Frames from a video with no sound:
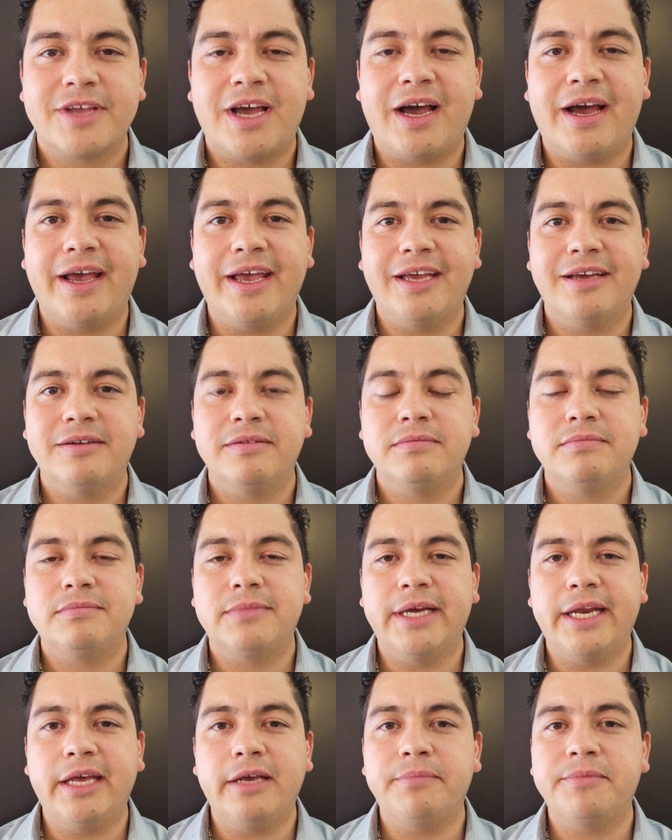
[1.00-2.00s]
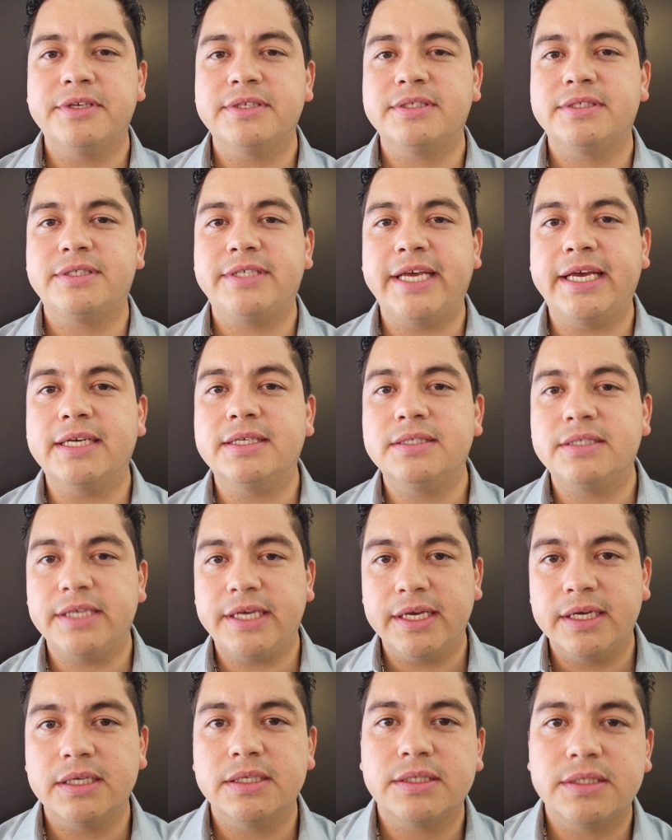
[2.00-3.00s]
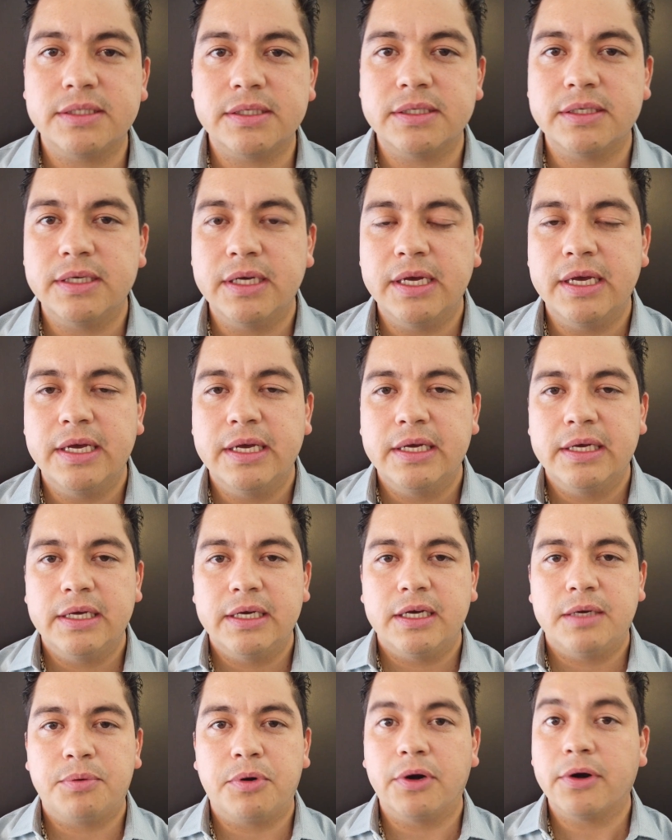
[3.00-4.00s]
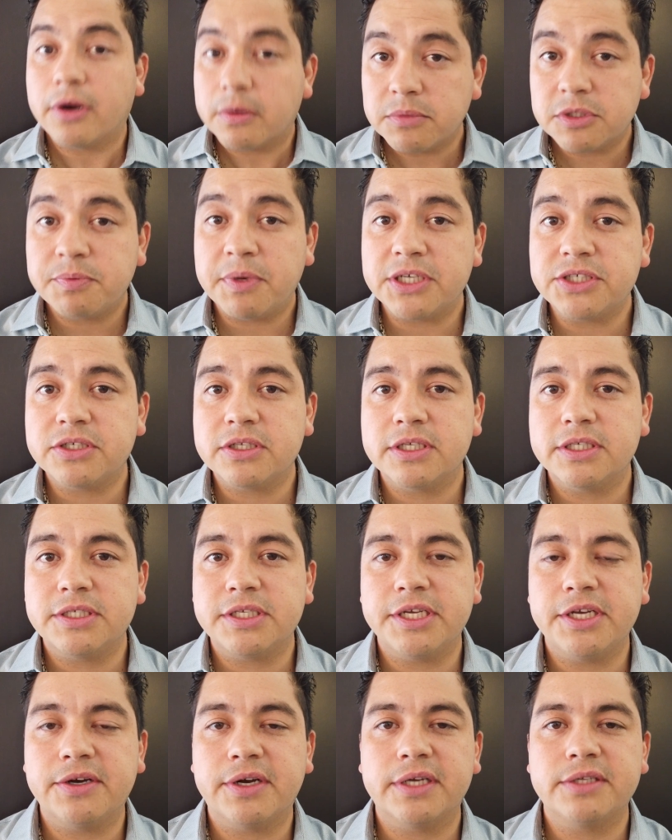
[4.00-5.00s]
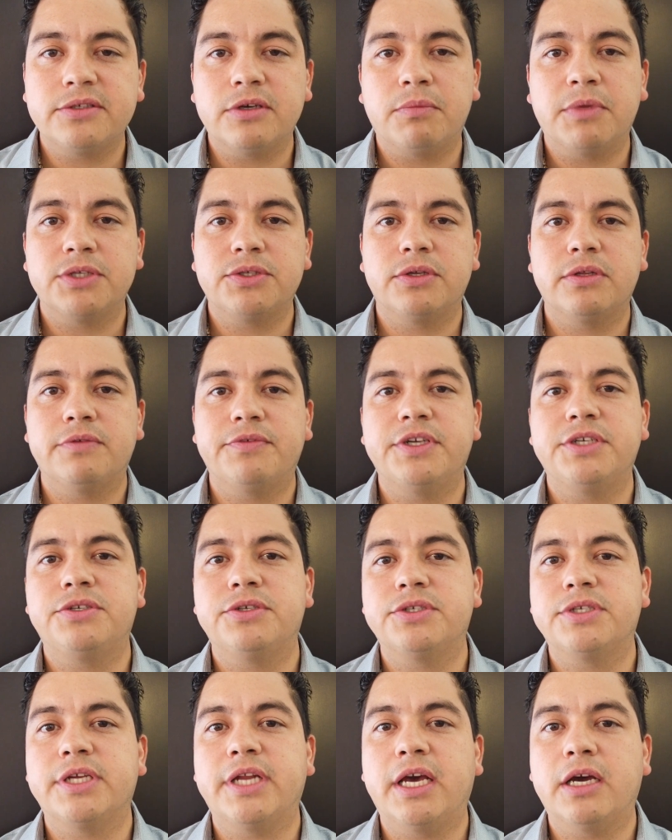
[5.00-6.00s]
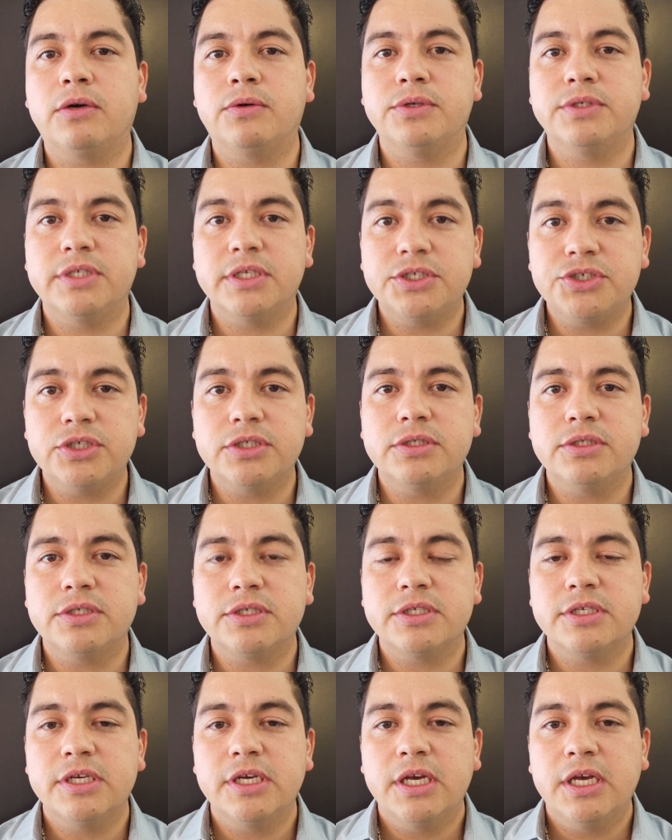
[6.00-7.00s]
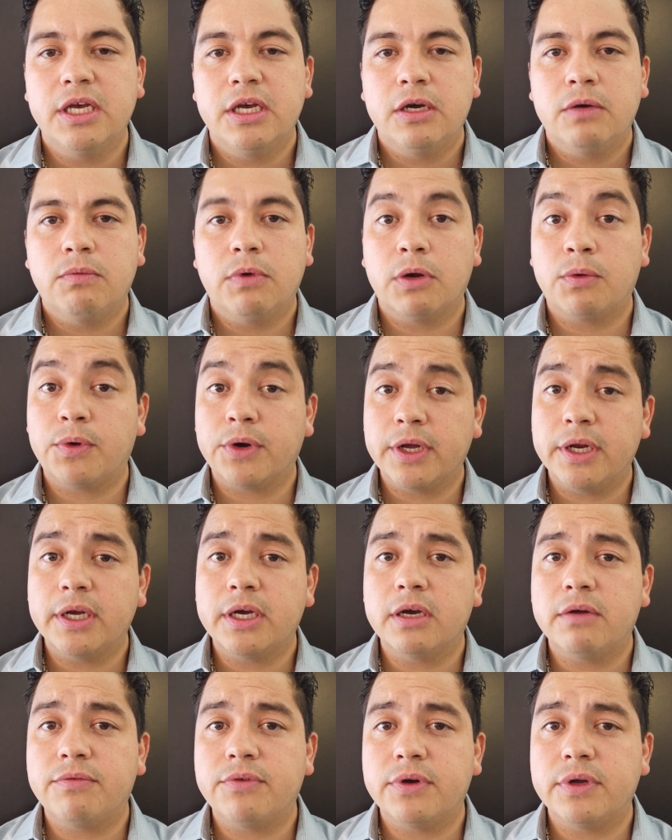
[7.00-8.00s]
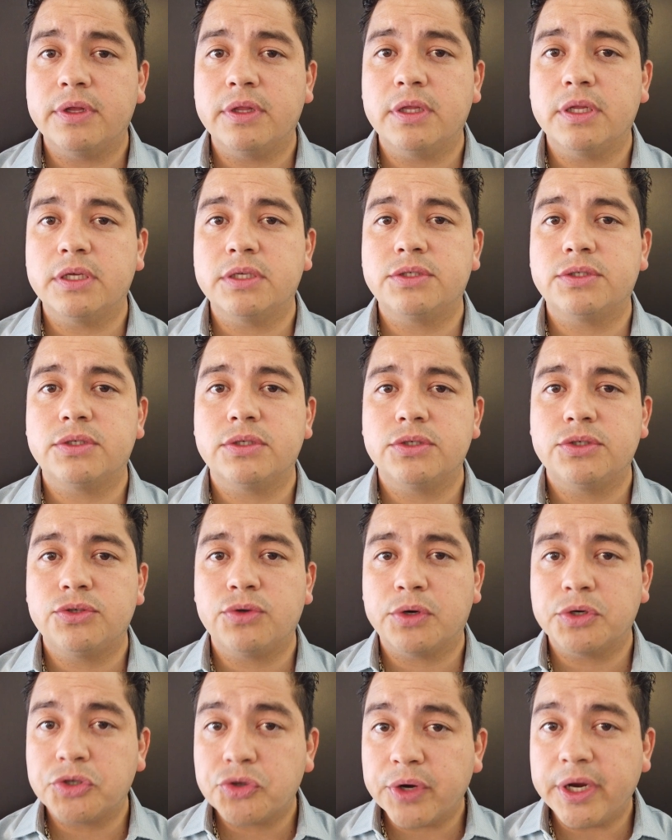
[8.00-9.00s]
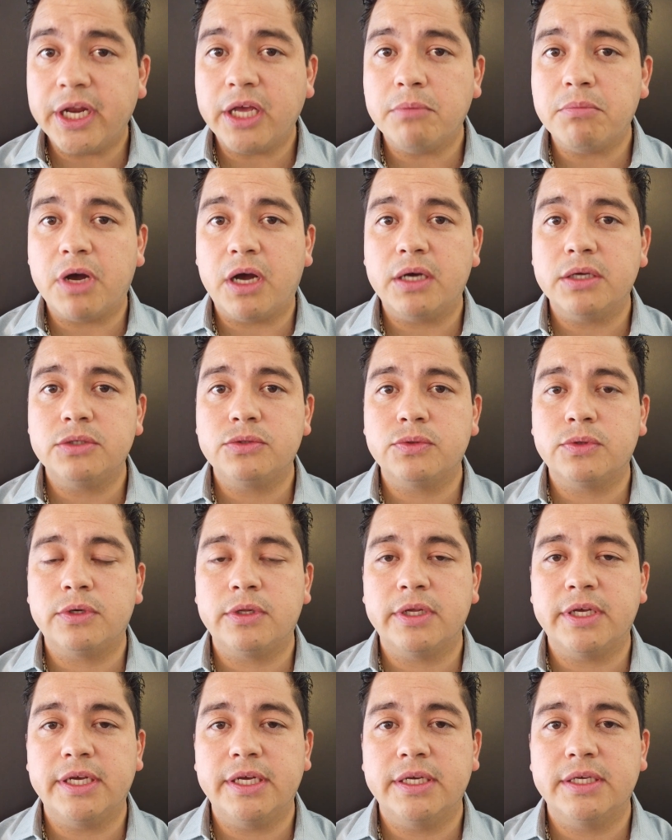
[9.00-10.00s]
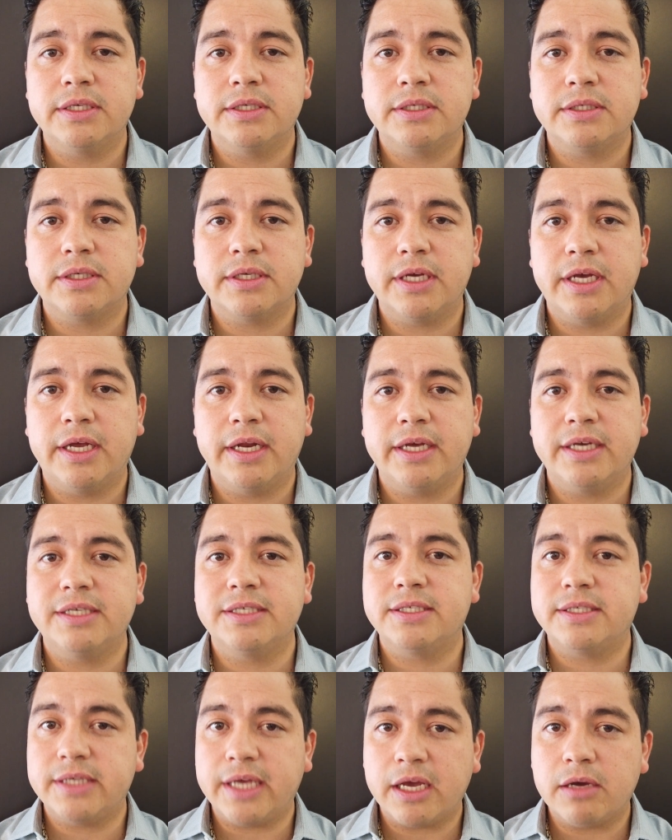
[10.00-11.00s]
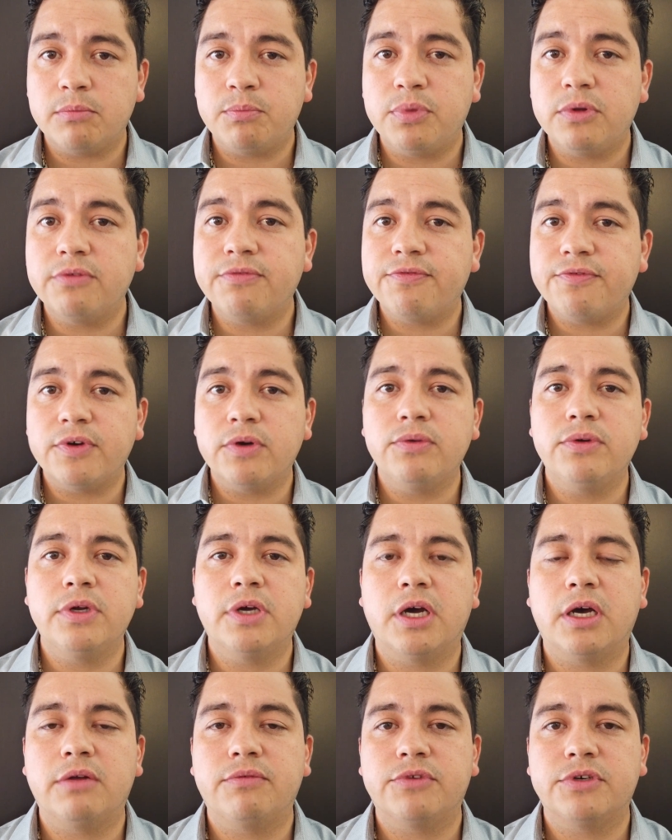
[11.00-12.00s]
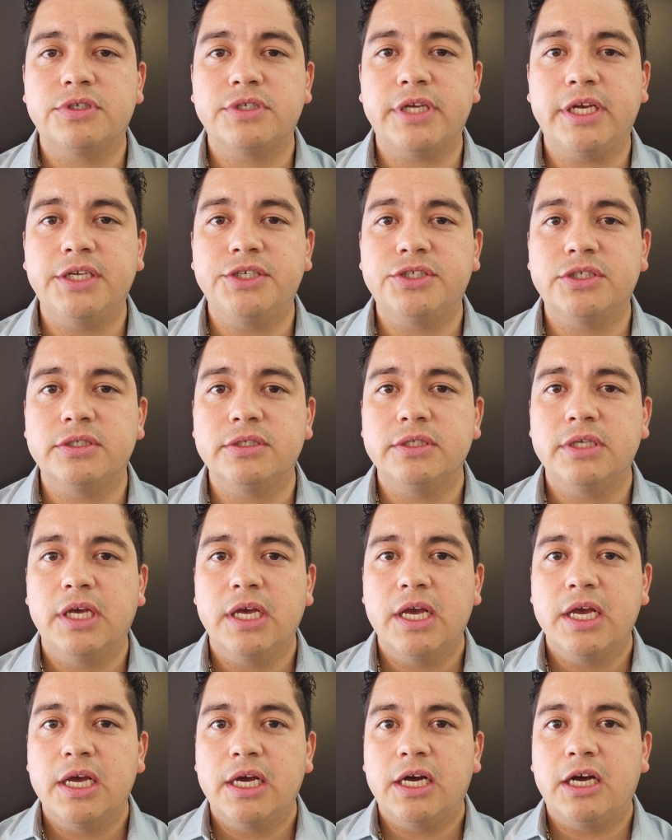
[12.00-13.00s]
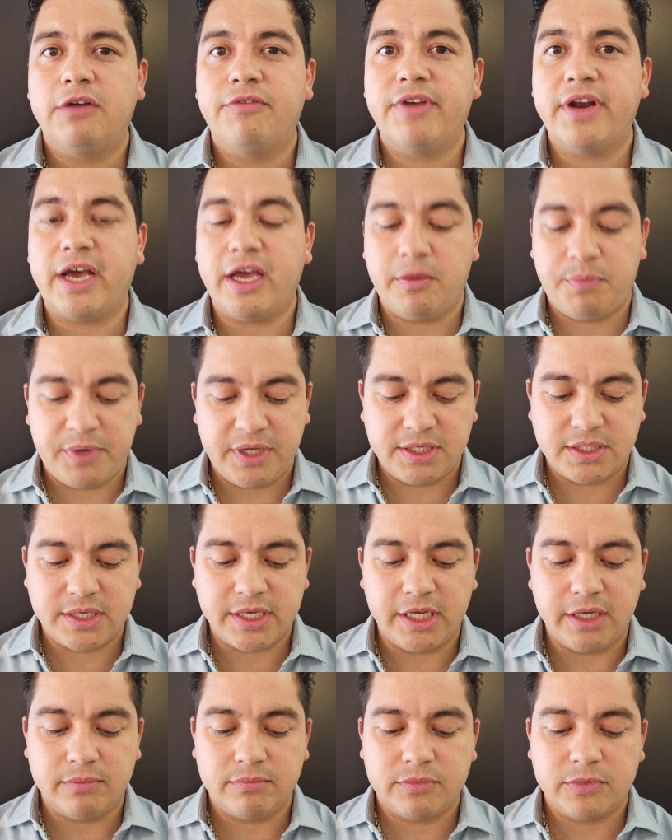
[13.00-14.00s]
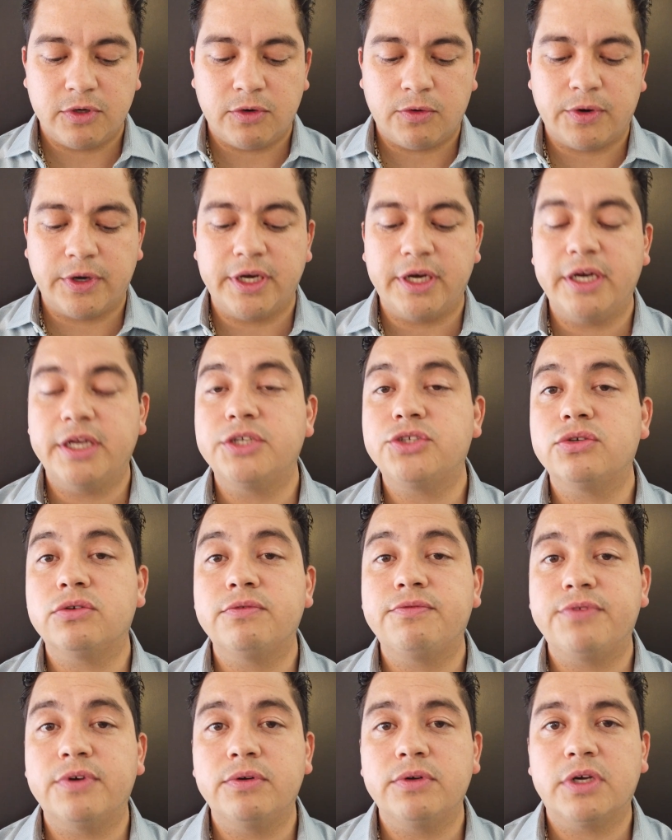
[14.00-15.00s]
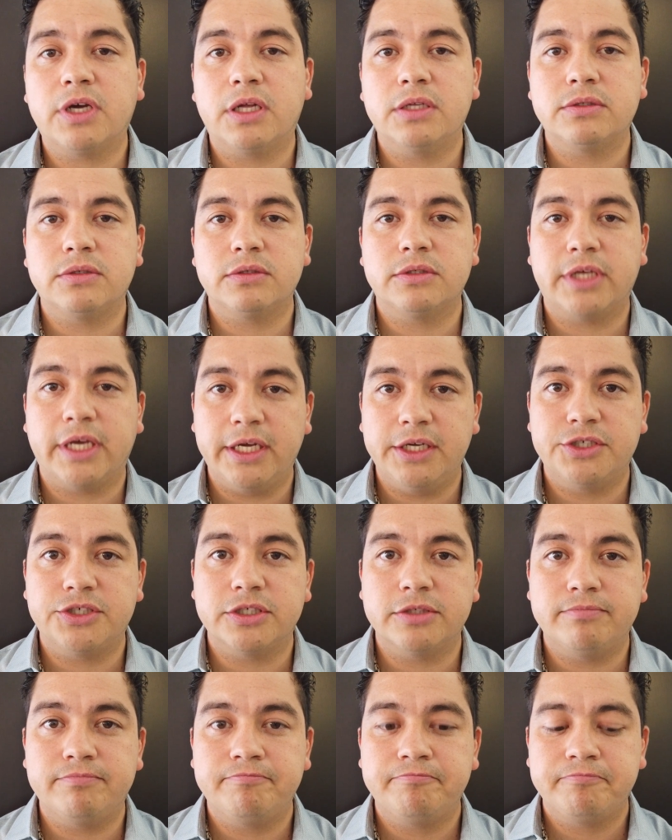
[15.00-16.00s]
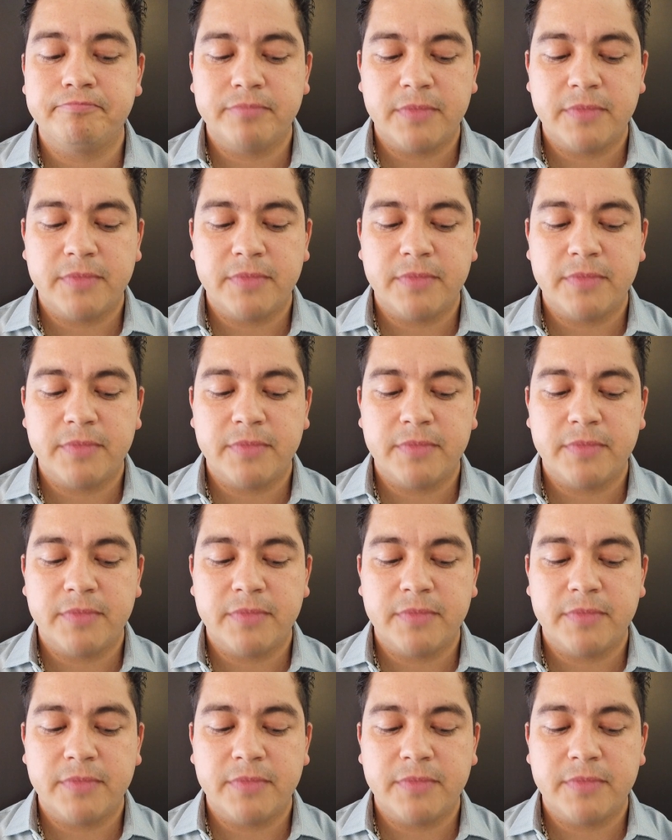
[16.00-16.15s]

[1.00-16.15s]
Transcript: Hi, my name is Dan Diaz, Program Specialist here at Consultation Ventures and Acquisitions. What we're going to cover in this short training module is an example phone conversation of an IPC, or an initial phone consultation.